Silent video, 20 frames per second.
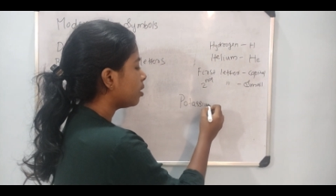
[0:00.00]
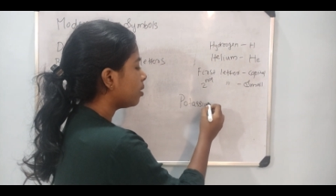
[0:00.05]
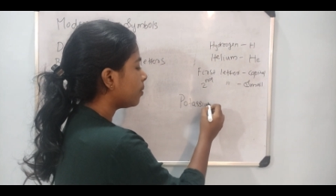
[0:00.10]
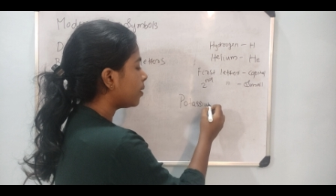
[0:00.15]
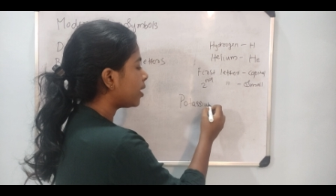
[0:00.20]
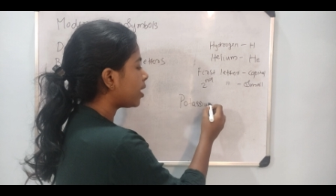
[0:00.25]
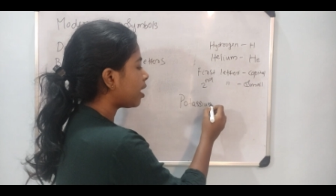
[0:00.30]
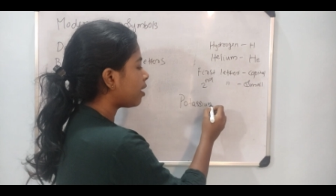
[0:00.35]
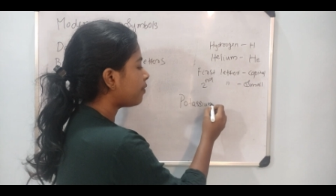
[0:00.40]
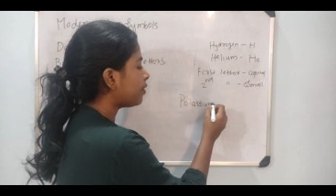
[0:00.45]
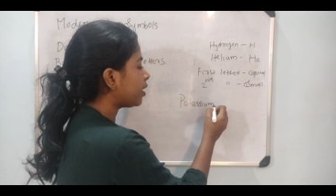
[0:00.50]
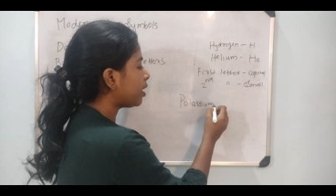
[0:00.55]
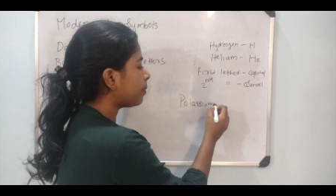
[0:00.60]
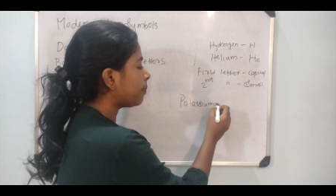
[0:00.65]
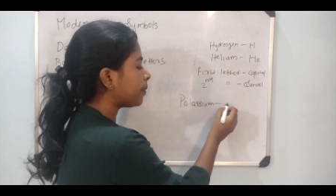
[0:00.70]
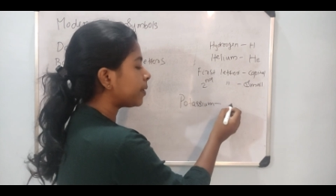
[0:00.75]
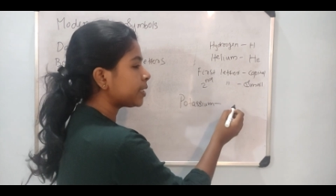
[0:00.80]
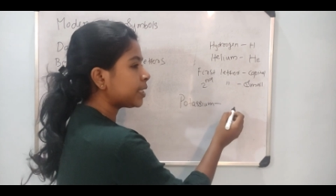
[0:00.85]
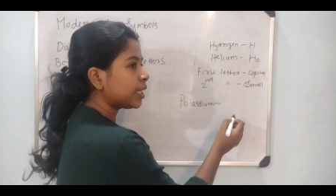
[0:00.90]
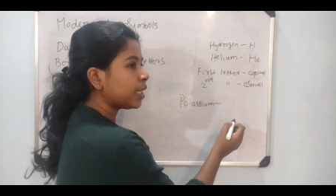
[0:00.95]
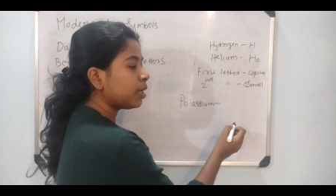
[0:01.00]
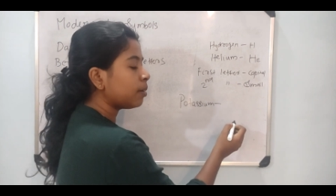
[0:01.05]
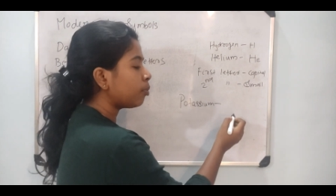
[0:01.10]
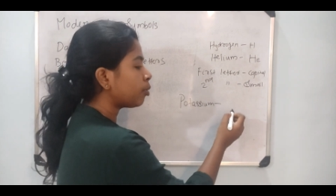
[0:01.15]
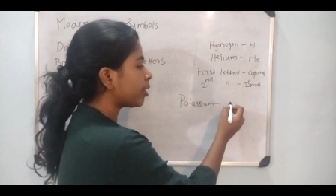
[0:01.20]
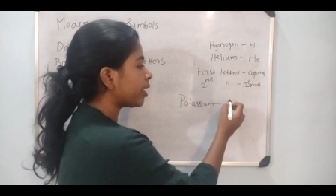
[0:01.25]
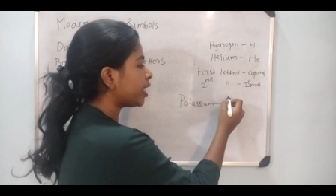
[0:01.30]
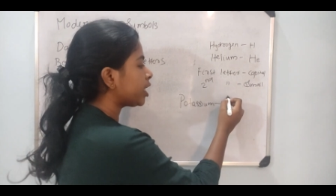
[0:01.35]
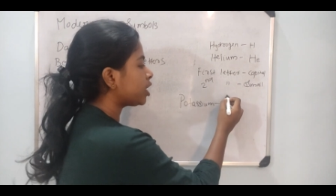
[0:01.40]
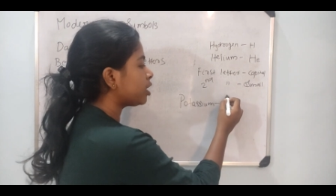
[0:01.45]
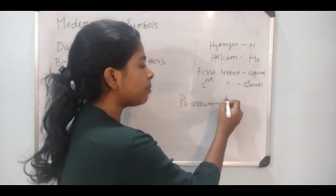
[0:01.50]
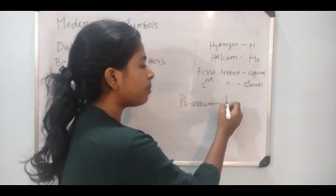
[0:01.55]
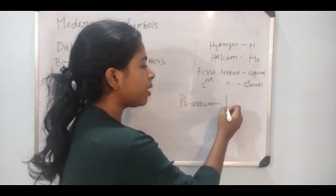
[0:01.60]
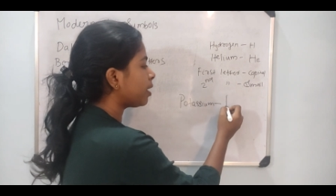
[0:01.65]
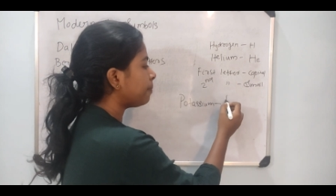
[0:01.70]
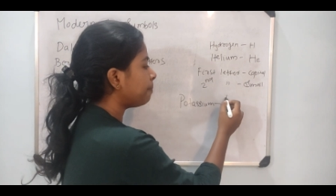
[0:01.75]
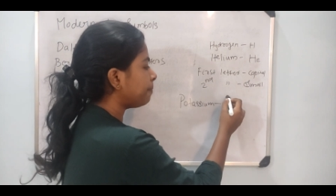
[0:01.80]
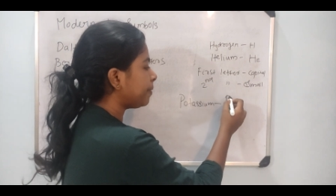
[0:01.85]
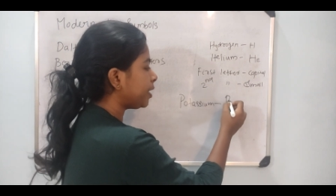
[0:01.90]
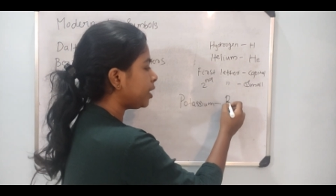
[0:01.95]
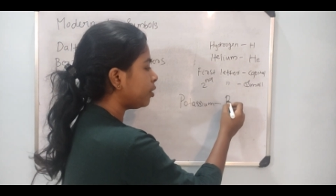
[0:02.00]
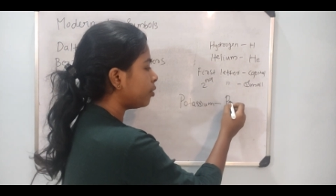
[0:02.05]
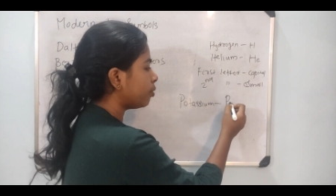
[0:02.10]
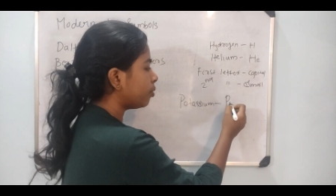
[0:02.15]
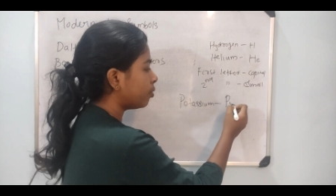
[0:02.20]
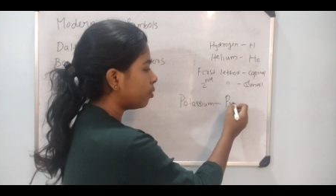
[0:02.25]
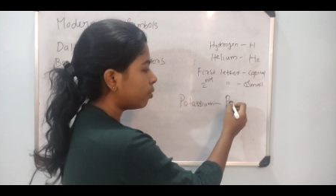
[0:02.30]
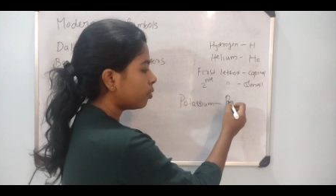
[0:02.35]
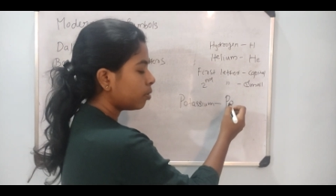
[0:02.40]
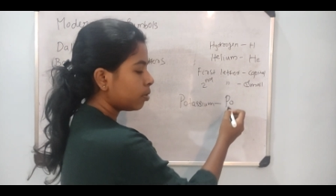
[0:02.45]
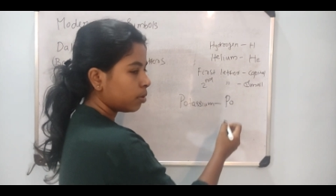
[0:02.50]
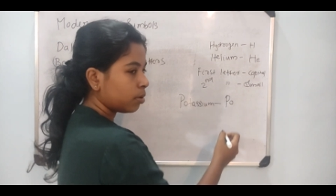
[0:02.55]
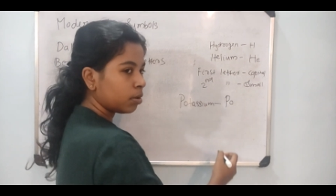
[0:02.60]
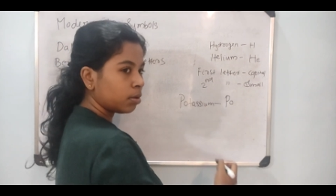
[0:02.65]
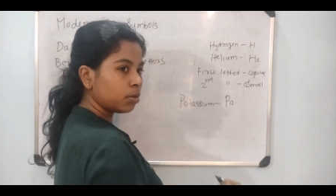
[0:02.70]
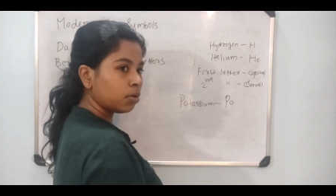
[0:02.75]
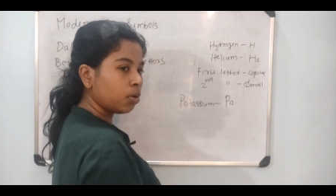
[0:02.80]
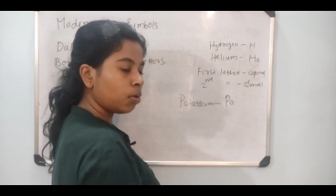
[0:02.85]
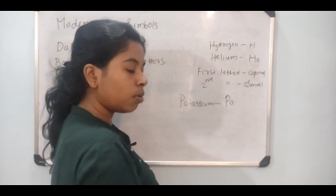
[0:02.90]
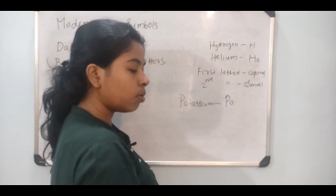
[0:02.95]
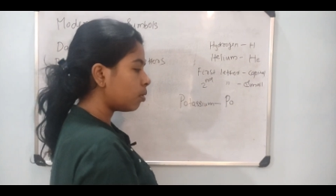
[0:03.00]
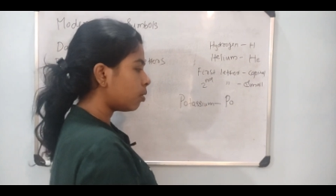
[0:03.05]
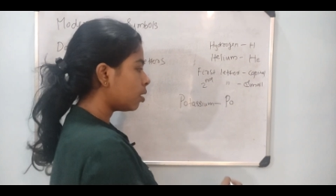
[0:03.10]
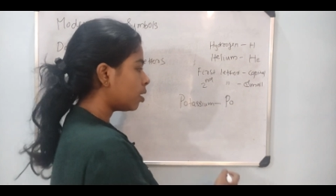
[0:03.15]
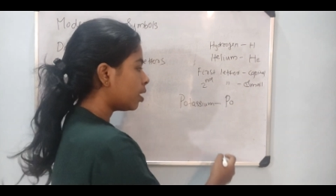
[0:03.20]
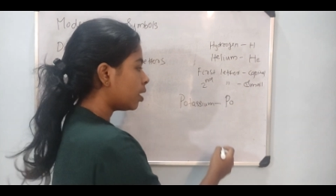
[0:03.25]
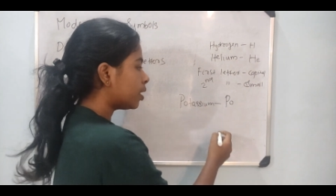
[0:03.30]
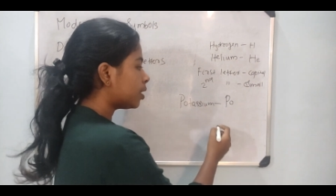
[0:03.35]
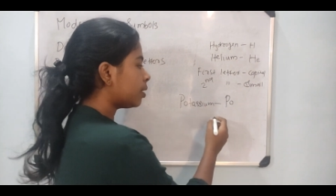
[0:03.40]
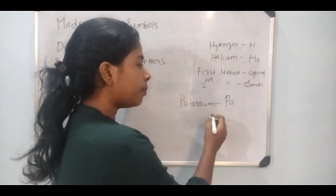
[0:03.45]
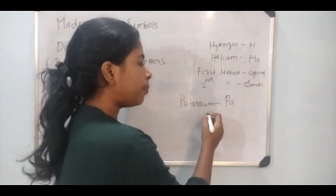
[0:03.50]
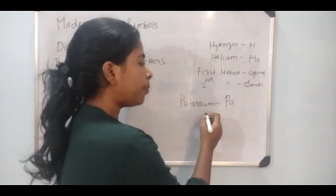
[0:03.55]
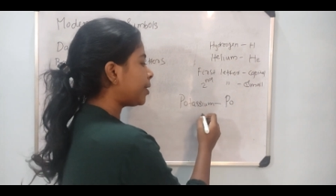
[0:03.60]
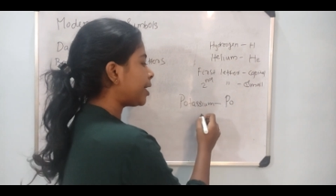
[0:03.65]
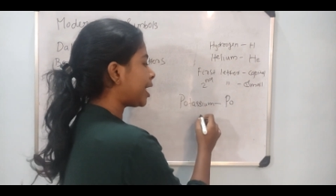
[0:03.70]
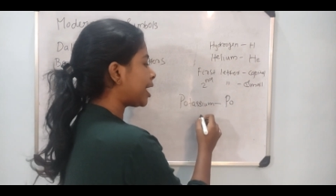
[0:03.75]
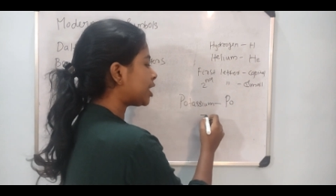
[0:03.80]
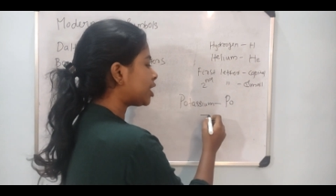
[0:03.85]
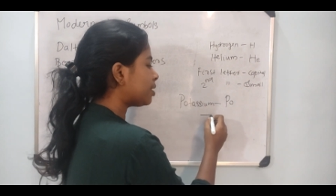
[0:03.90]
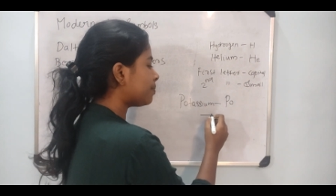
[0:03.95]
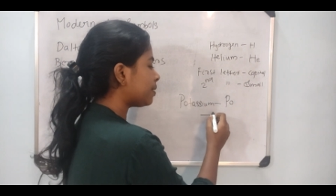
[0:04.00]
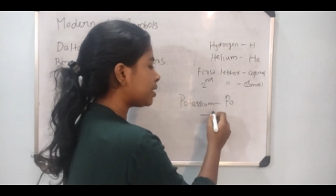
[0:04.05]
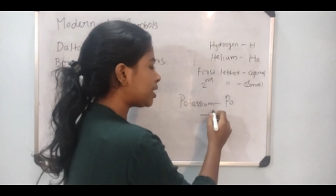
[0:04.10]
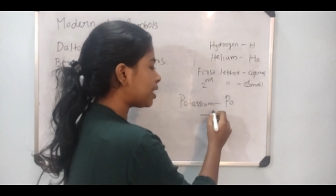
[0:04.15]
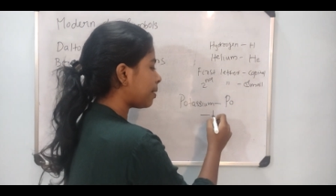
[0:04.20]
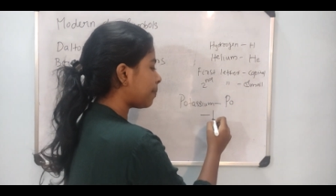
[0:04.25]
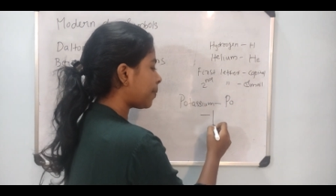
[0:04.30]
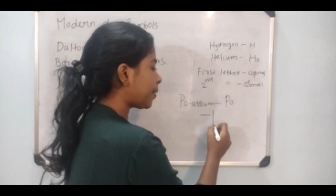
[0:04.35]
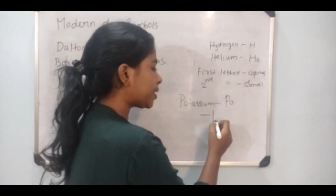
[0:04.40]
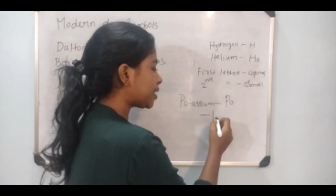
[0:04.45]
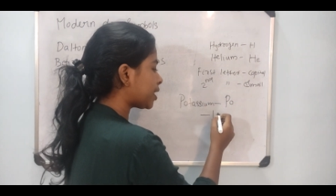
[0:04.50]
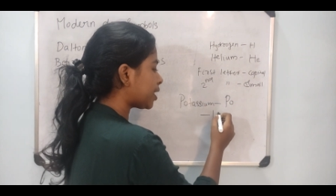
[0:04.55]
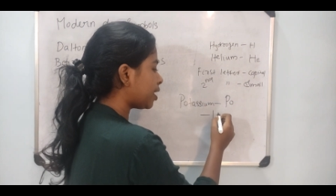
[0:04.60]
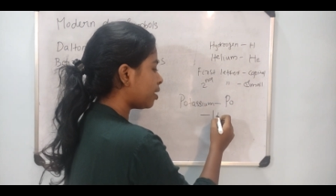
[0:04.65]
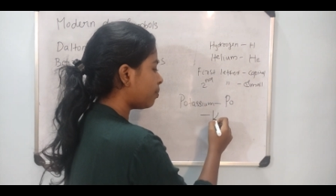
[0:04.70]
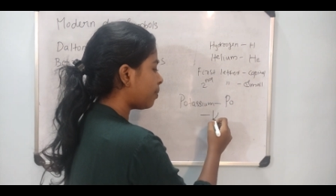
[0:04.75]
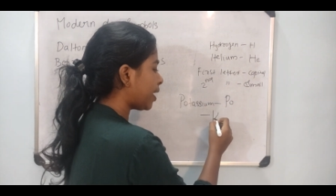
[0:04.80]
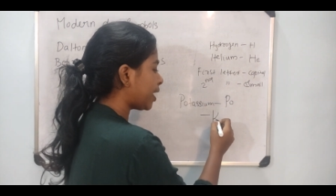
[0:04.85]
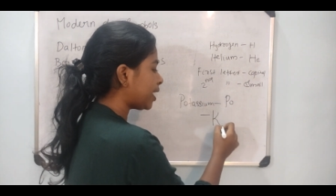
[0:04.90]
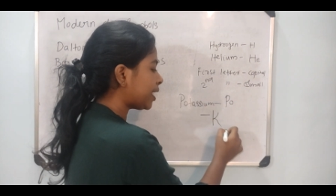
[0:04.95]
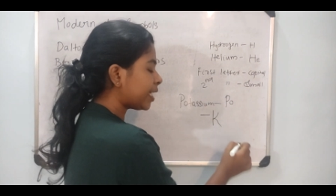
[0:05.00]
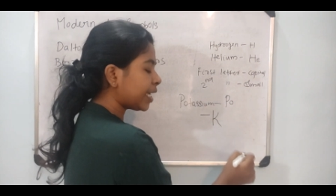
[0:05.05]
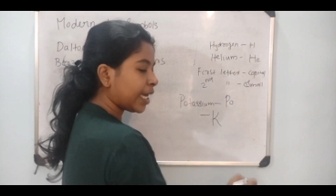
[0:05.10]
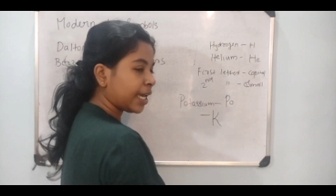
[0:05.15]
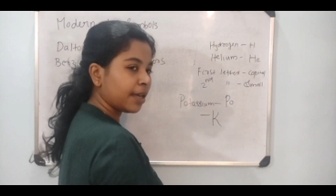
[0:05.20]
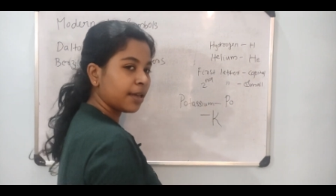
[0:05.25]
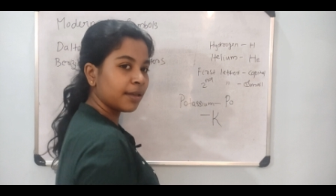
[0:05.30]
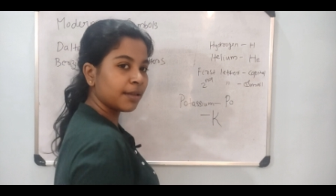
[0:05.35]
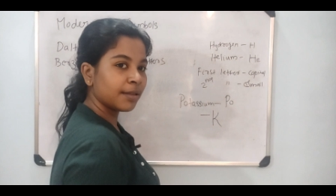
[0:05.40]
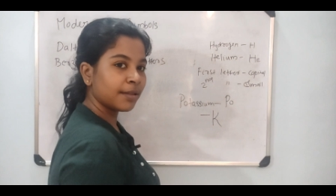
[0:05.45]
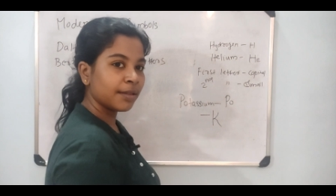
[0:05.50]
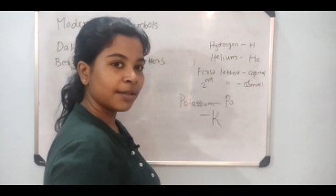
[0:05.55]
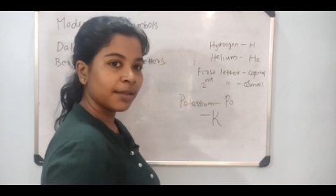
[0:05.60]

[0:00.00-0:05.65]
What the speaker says: But are we representing potassium by PO? No, the potassium is represented by K.